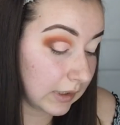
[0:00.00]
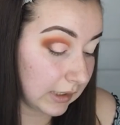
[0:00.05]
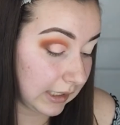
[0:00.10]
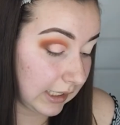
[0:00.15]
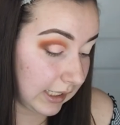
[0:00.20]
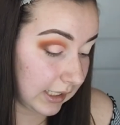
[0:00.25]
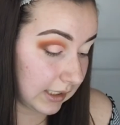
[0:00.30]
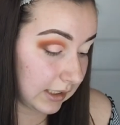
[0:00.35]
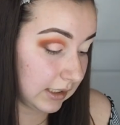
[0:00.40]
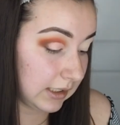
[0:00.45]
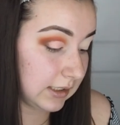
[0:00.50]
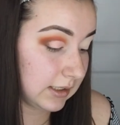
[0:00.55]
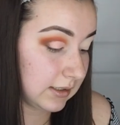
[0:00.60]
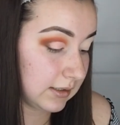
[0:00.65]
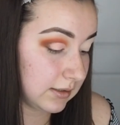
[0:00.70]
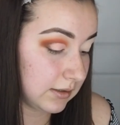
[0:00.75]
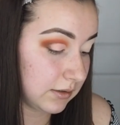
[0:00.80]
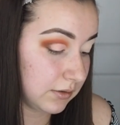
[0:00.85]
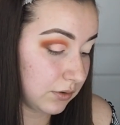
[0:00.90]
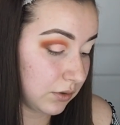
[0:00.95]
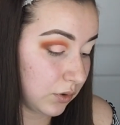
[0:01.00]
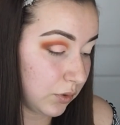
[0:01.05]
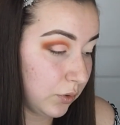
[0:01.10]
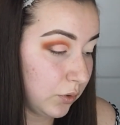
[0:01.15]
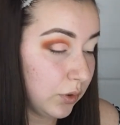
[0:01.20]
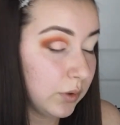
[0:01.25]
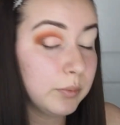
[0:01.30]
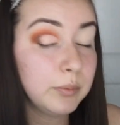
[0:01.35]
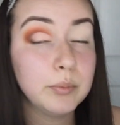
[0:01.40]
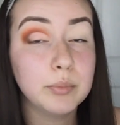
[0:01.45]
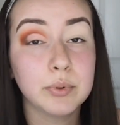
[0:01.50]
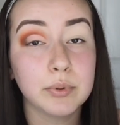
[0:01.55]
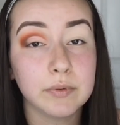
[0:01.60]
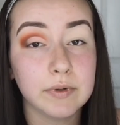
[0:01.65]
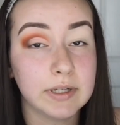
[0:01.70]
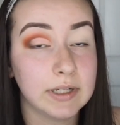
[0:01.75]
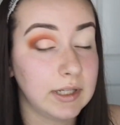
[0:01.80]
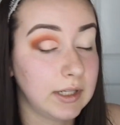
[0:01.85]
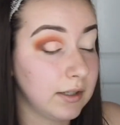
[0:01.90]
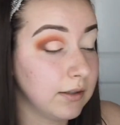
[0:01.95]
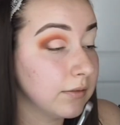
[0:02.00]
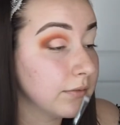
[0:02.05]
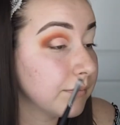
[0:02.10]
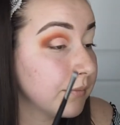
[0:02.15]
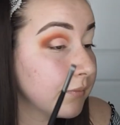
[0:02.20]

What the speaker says: That is so pretty.